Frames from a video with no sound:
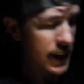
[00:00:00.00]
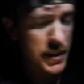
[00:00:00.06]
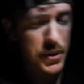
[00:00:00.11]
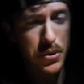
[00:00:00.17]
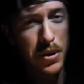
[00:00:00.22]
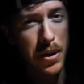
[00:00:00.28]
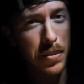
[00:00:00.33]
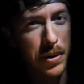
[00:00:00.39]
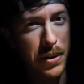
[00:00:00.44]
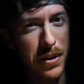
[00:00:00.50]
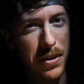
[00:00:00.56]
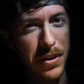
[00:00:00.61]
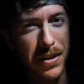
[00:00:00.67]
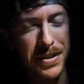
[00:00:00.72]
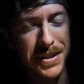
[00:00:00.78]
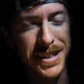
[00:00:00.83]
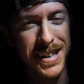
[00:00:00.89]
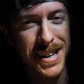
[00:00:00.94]
Thanks for coming
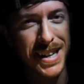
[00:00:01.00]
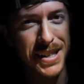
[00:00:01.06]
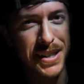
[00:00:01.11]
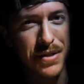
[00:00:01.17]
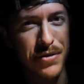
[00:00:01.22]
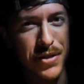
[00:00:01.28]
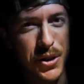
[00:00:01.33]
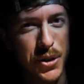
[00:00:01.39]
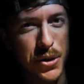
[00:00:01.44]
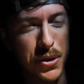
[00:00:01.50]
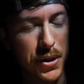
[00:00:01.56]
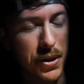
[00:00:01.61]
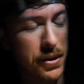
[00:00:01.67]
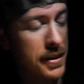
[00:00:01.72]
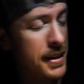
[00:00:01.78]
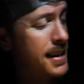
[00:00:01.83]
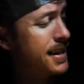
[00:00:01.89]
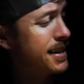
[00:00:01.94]
along on today's adventure,
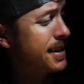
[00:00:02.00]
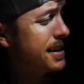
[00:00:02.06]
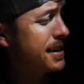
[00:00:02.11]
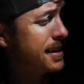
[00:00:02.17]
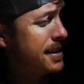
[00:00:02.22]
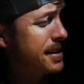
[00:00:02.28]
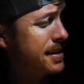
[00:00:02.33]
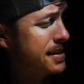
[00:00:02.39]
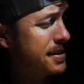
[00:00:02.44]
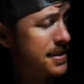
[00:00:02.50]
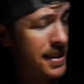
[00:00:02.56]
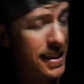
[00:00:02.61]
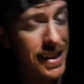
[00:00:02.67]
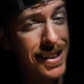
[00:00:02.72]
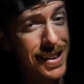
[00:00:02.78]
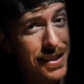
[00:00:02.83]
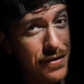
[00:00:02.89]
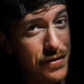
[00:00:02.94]
y'all. And it is an